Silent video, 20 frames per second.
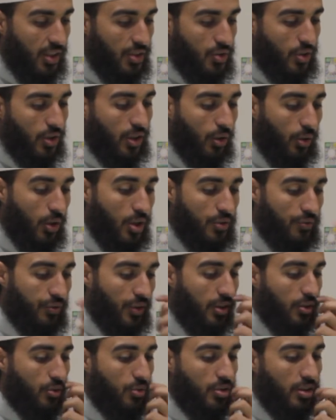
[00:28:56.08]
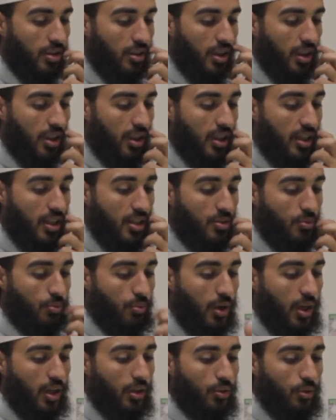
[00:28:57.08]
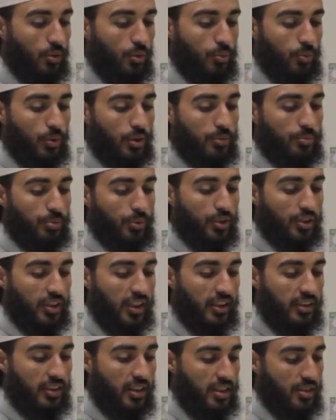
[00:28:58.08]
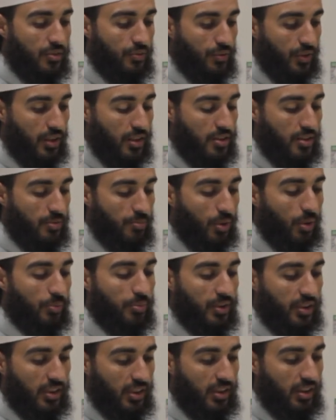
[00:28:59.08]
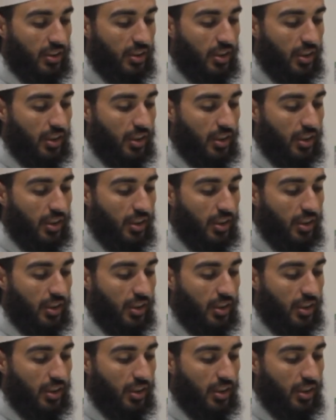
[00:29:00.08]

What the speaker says: So the close friend or sadiq is one who would protect his friend's property,